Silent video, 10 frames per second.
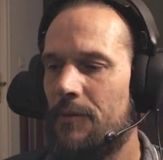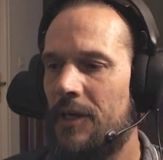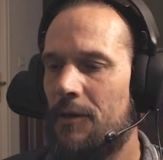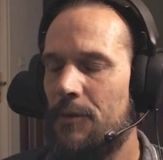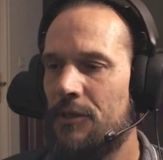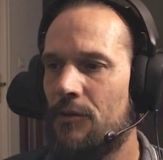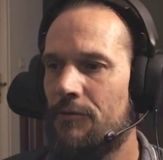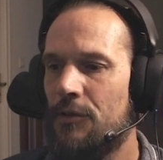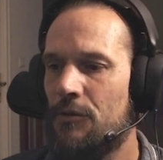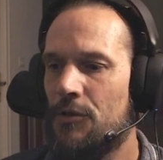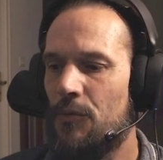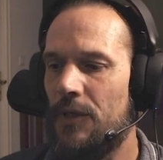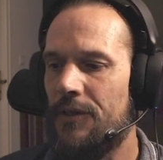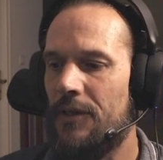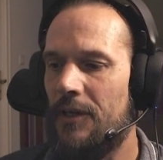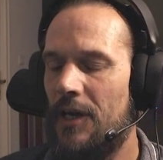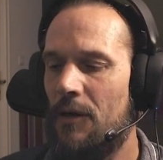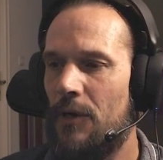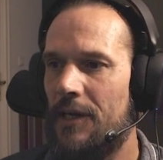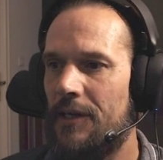get a bit confused with
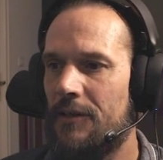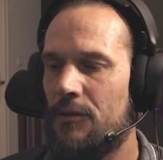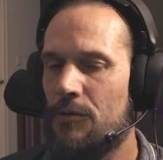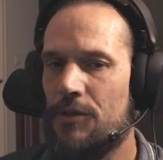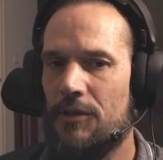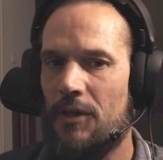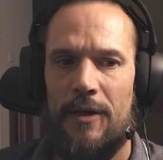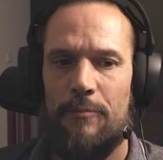how I then use